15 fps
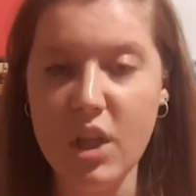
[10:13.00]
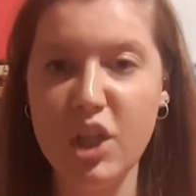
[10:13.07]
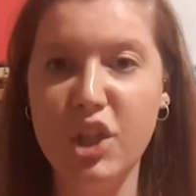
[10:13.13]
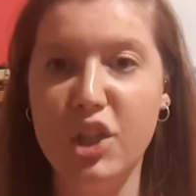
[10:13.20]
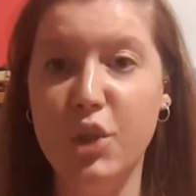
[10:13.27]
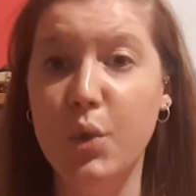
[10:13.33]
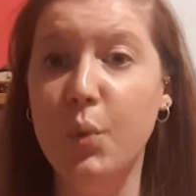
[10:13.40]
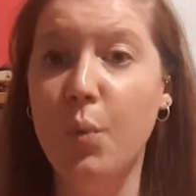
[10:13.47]

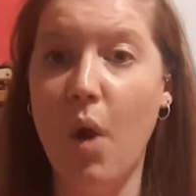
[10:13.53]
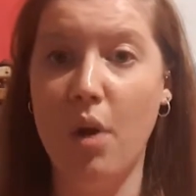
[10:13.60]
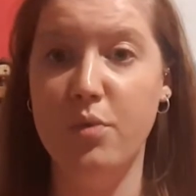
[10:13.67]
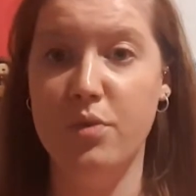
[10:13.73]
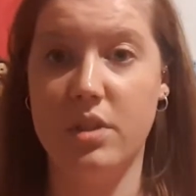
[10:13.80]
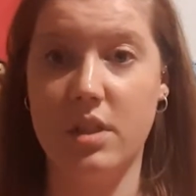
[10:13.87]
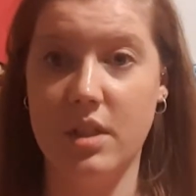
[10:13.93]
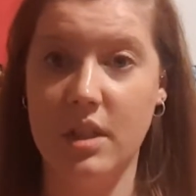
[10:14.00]
you
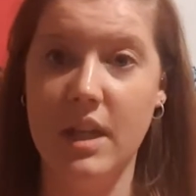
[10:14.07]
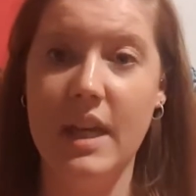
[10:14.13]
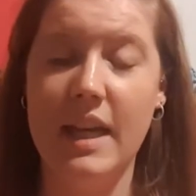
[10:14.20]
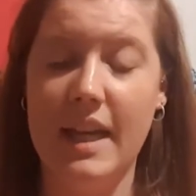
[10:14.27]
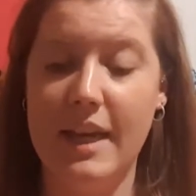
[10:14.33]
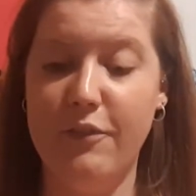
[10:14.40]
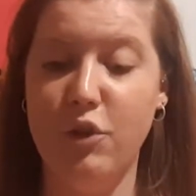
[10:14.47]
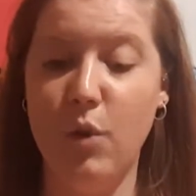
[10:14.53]
won't
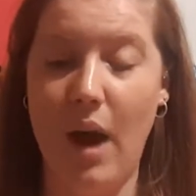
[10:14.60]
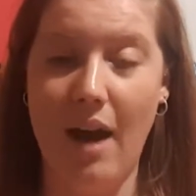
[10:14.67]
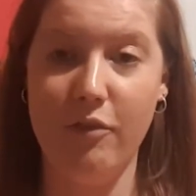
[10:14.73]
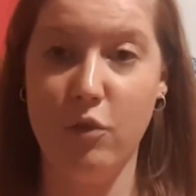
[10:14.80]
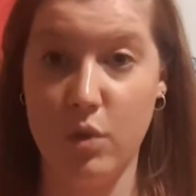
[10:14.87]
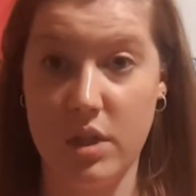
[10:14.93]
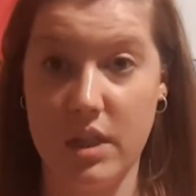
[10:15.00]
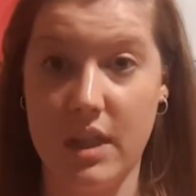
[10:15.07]
if you have
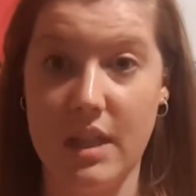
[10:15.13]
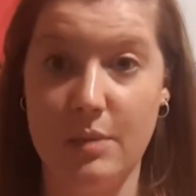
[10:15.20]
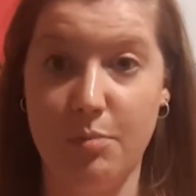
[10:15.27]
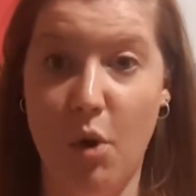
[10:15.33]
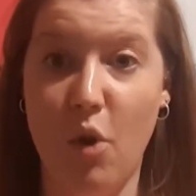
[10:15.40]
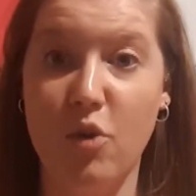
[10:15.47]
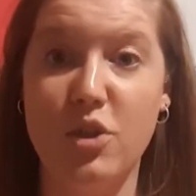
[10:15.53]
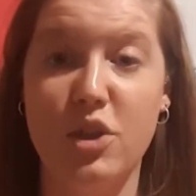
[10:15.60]
ordered this
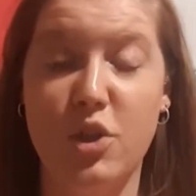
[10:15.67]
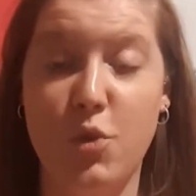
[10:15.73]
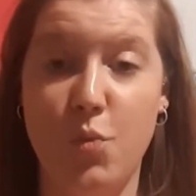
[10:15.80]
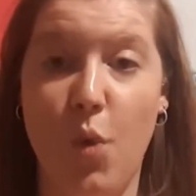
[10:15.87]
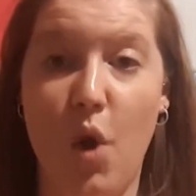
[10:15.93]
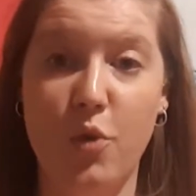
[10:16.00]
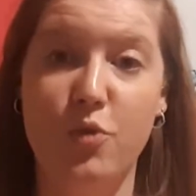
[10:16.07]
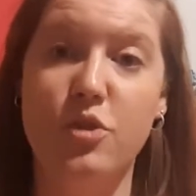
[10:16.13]
box, you
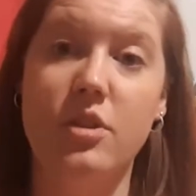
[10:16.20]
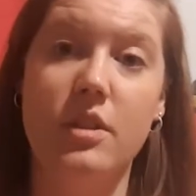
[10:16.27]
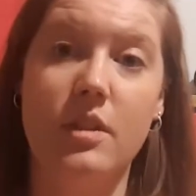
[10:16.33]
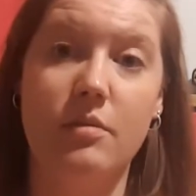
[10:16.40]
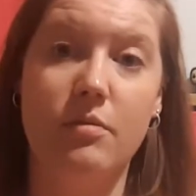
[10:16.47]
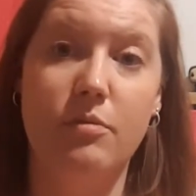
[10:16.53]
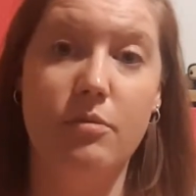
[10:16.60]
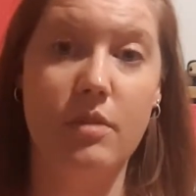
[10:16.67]
won't
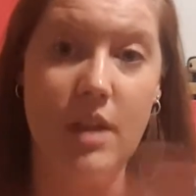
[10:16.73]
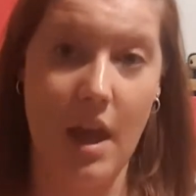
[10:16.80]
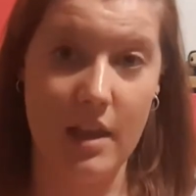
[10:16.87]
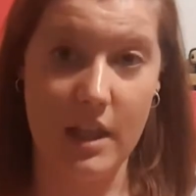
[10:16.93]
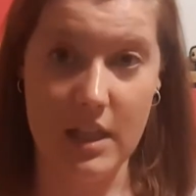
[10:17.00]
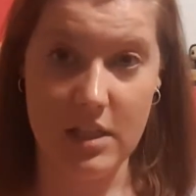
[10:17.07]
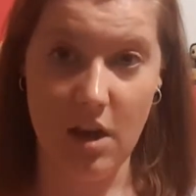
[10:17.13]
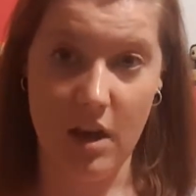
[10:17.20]
get
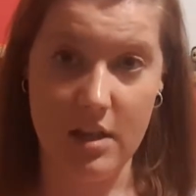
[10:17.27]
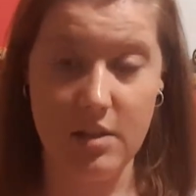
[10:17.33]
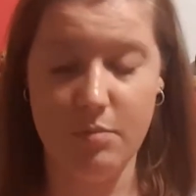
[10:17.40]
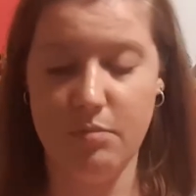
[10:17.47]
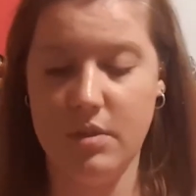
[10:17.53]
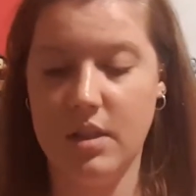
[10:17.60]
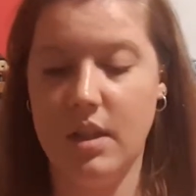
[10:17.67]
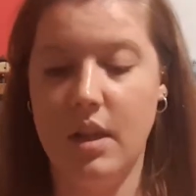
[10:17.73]
these
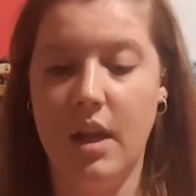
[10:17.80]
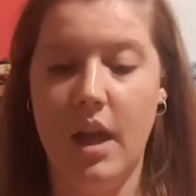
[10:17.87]
items.